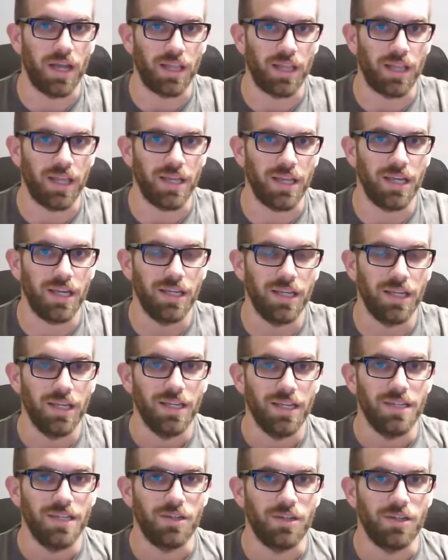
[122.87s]
like
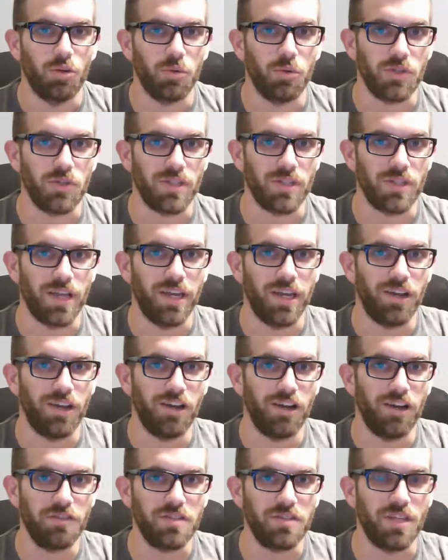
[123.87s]
almost sliding
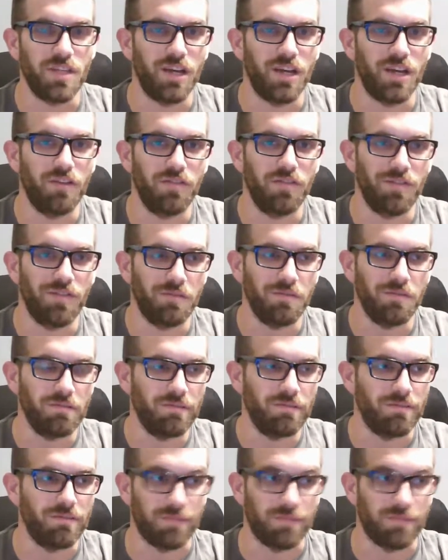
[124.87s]
off stuff.
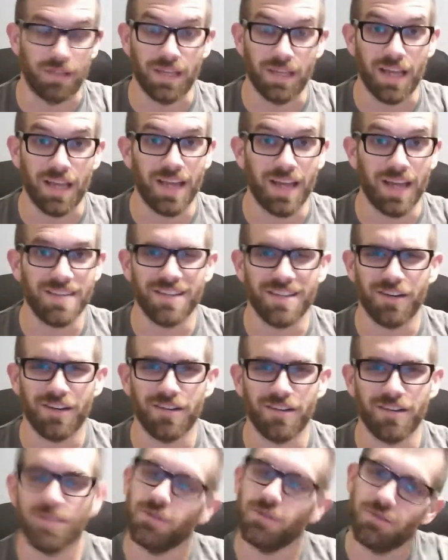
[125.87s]
Not as
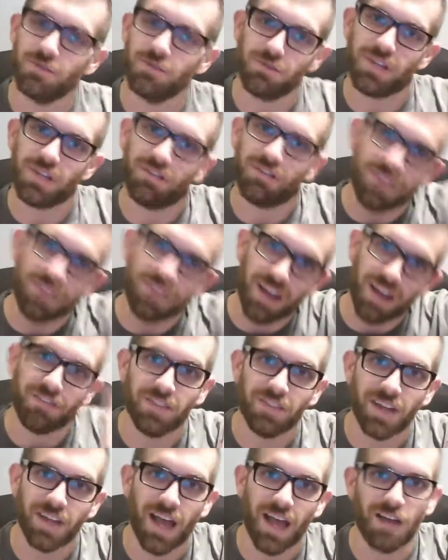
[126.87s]
scary as when you lose like 5
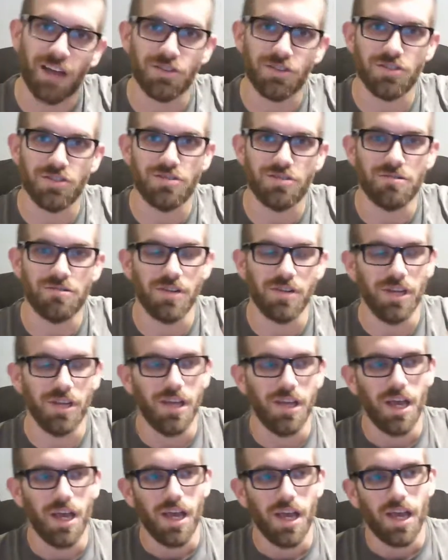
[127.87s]
feet of altitude
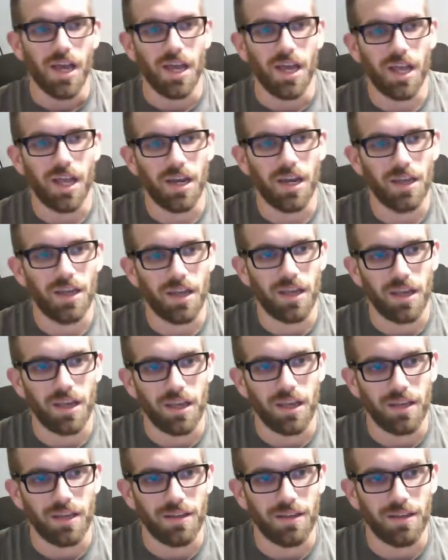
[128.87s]
and, from